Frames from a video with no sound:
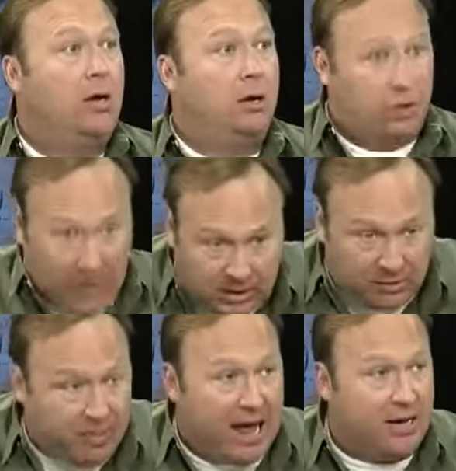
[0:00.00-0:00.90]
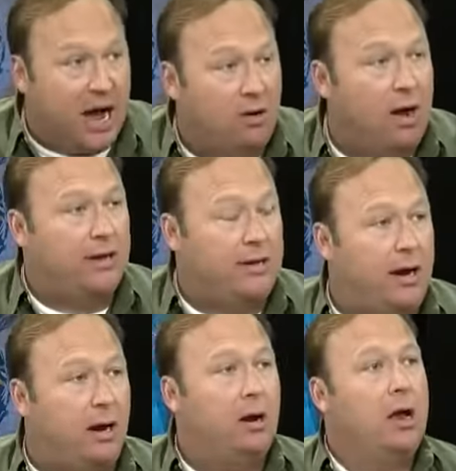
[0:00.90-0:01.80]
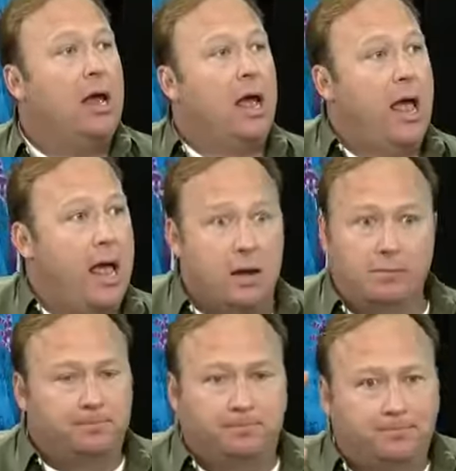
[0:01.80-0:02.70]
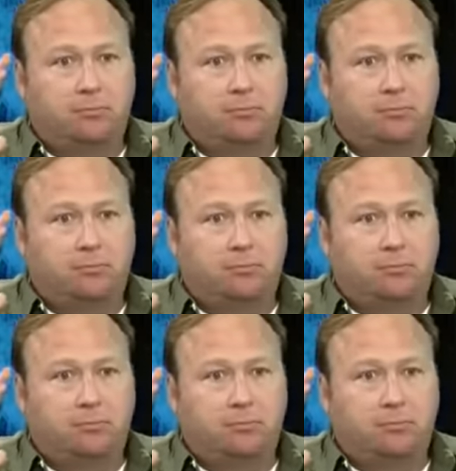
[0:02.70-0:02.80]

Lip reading: You know, just that's a bad guy right there. And